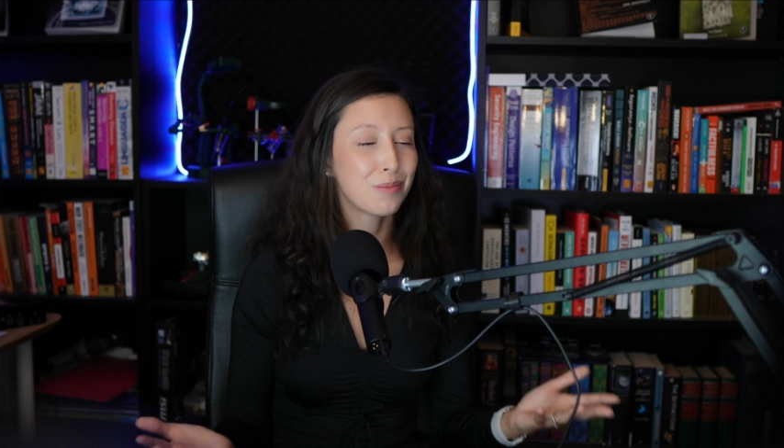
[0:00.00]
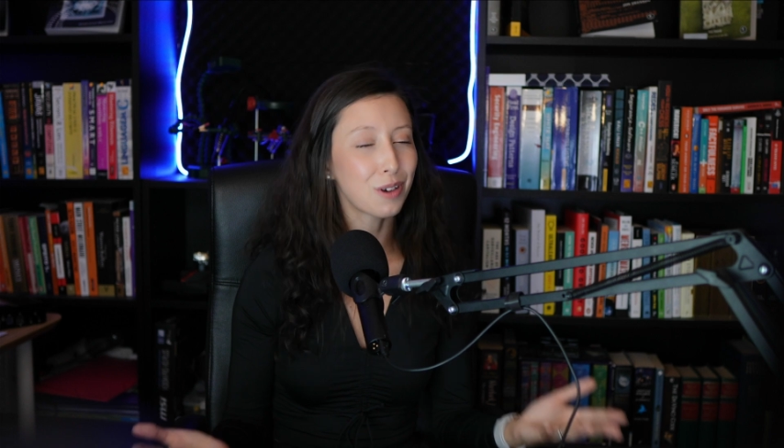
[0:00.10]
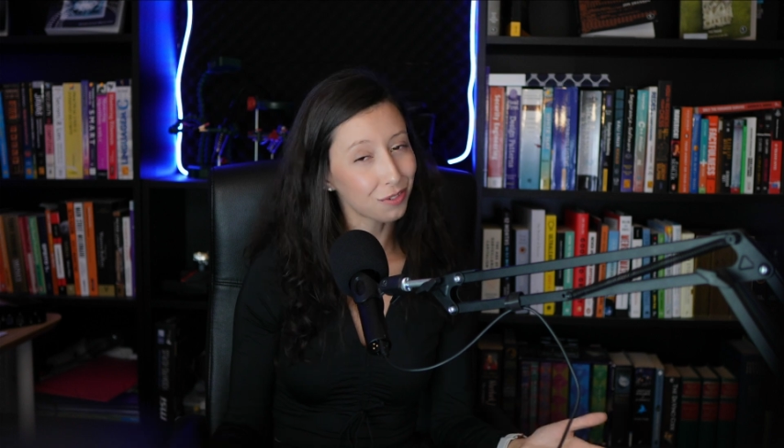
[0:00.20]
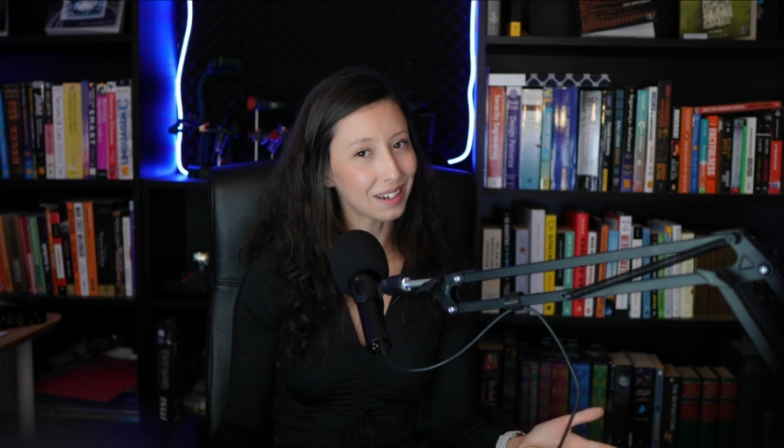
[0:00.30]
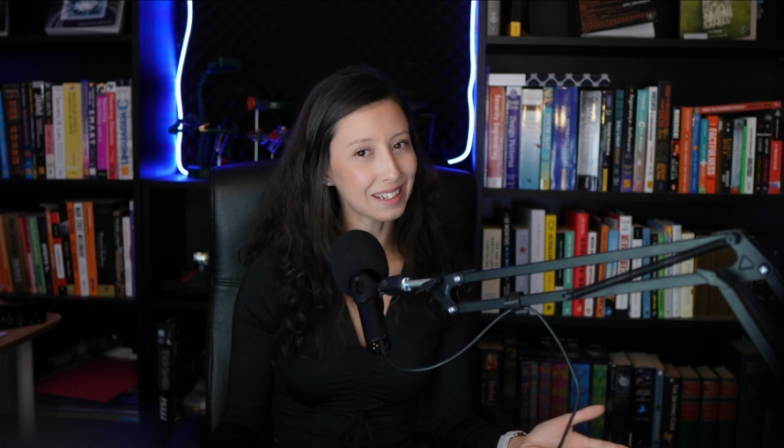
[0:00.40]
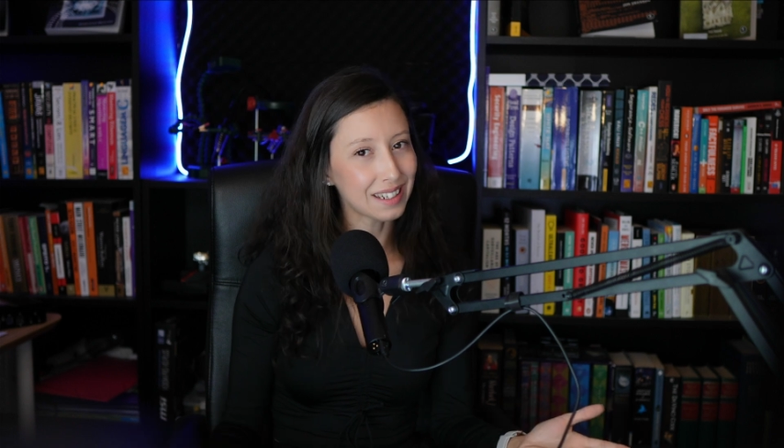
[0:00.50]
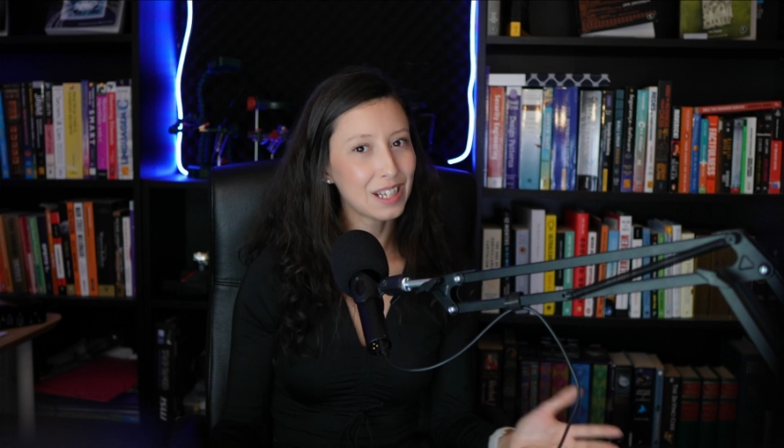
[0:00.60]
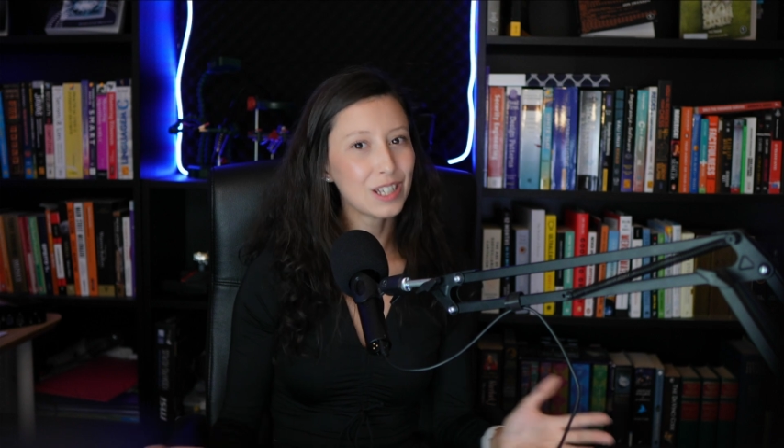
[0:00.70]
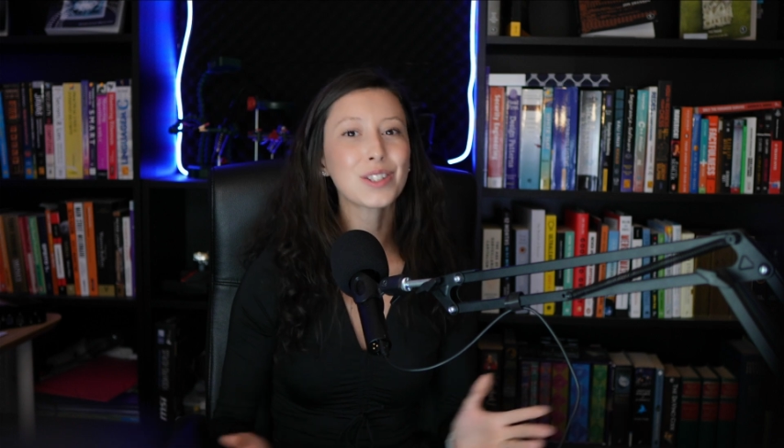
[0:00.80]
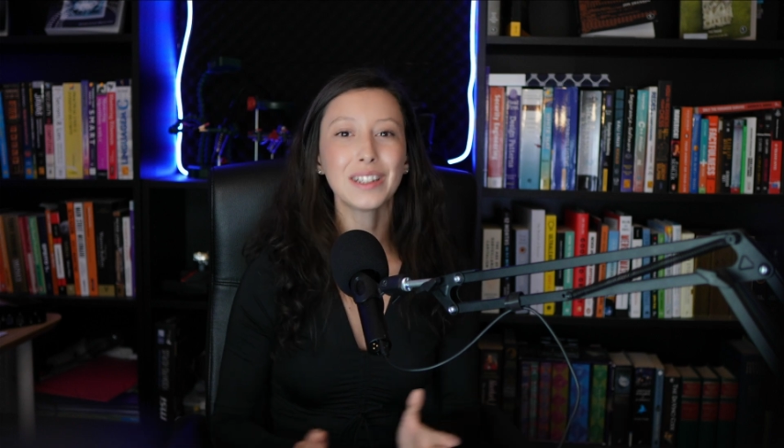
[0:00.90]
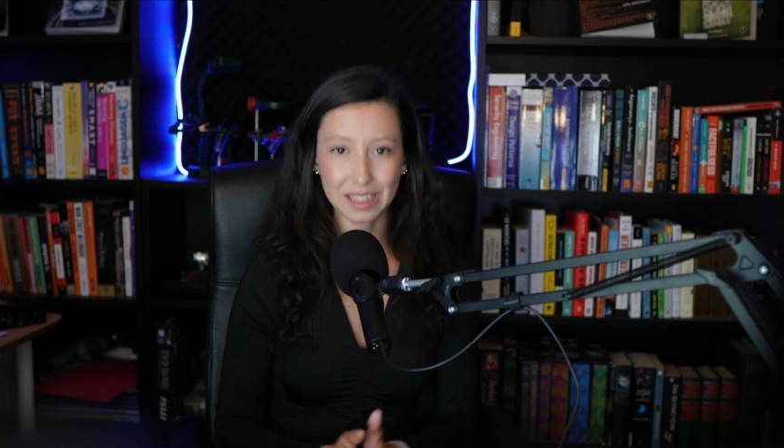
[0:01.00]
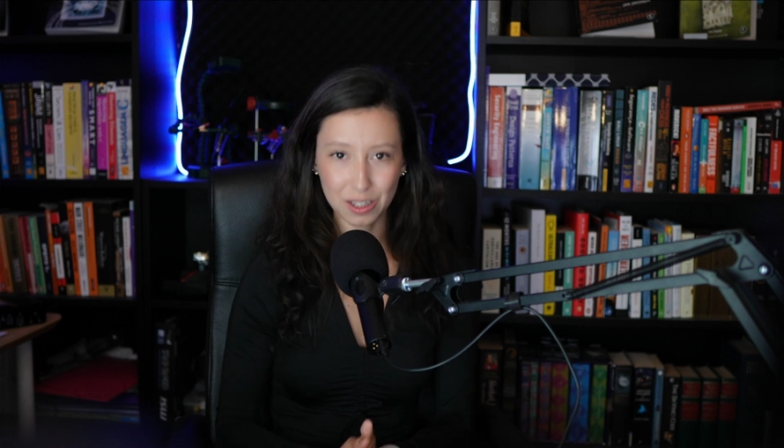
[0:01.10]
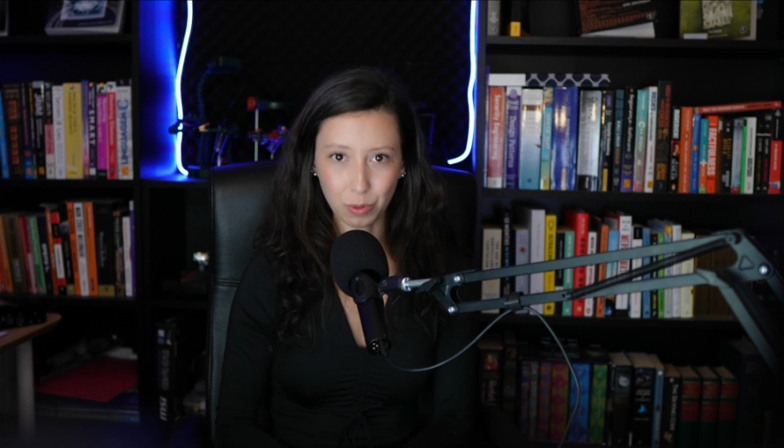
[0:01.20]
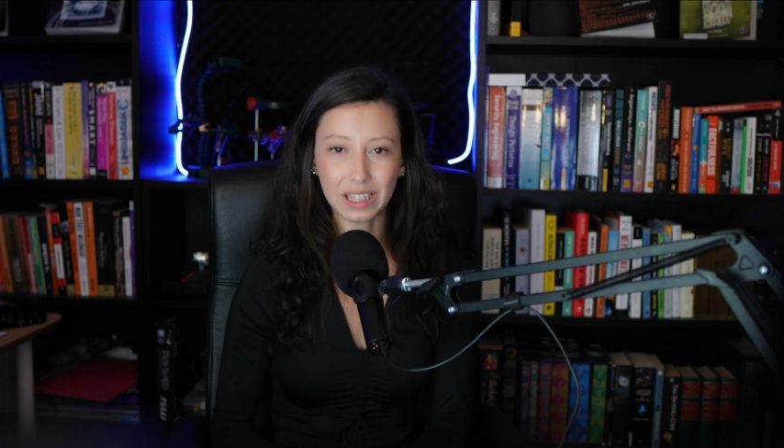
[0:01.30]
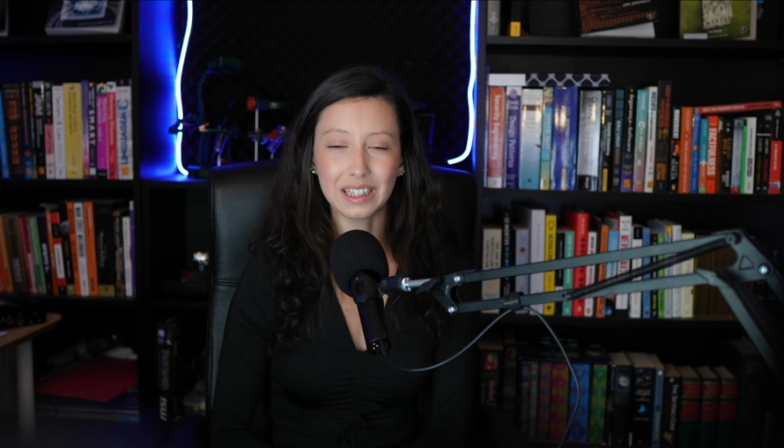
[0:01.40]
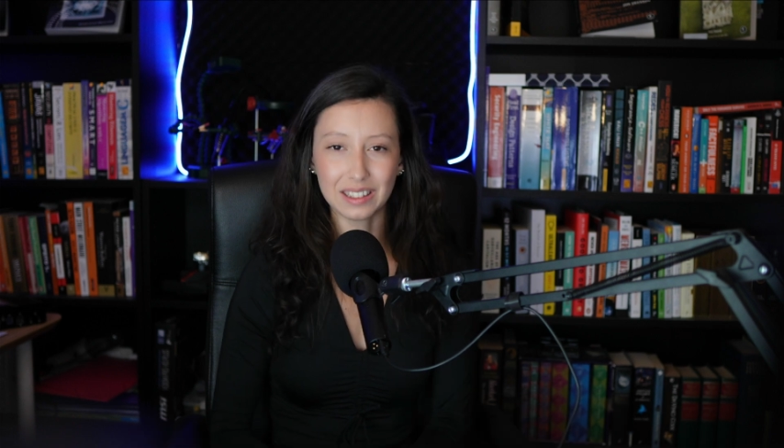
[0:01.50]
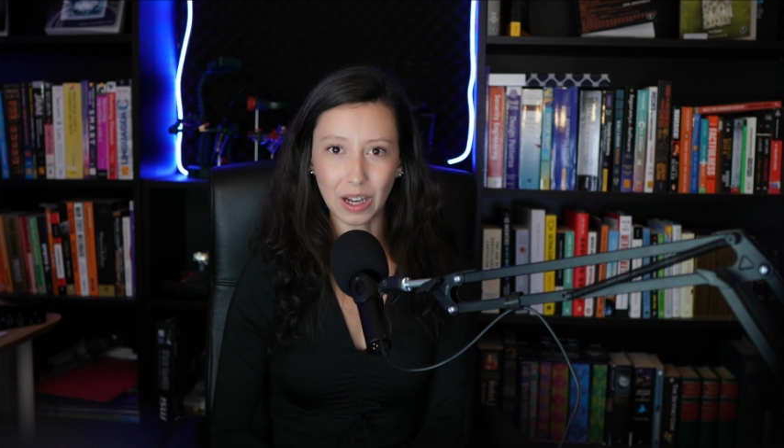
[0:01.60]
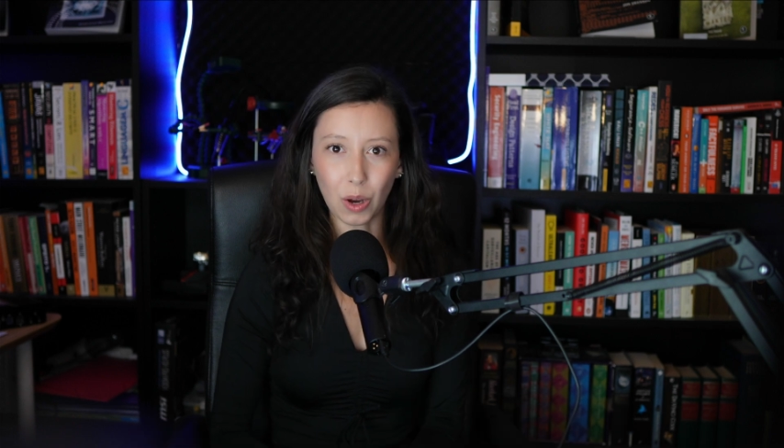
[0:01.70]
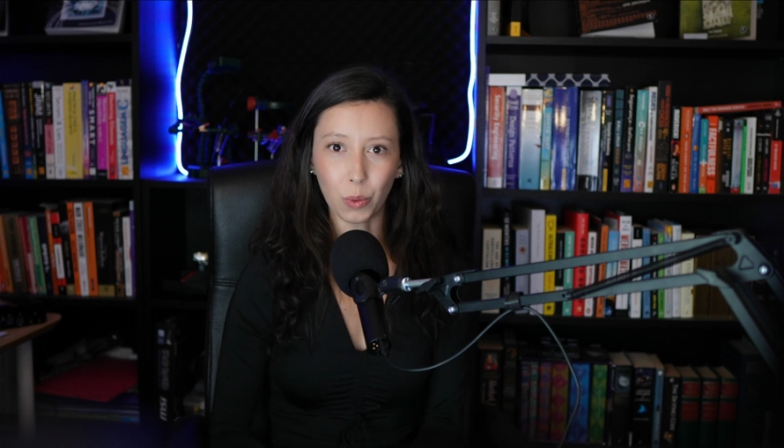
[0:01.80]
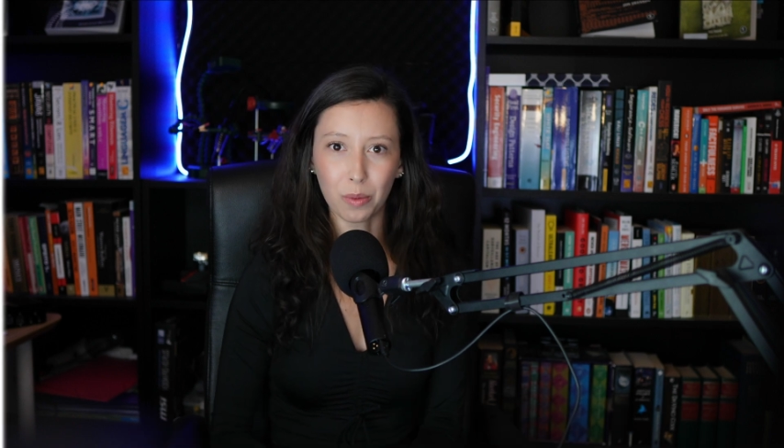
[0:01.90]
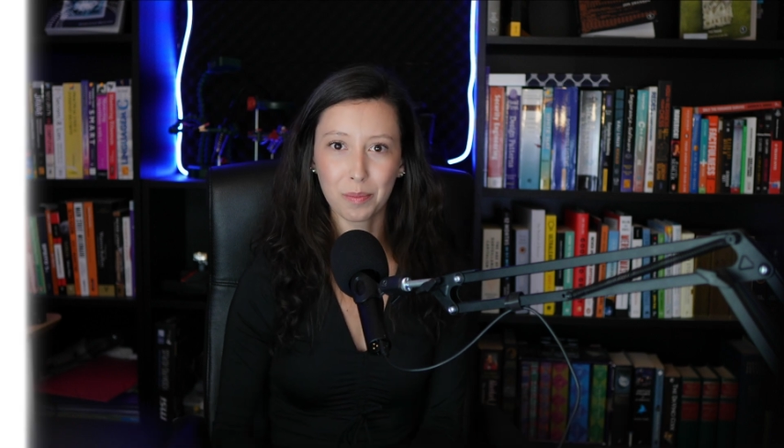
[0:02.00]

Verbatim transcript: more fun. So let's break it down.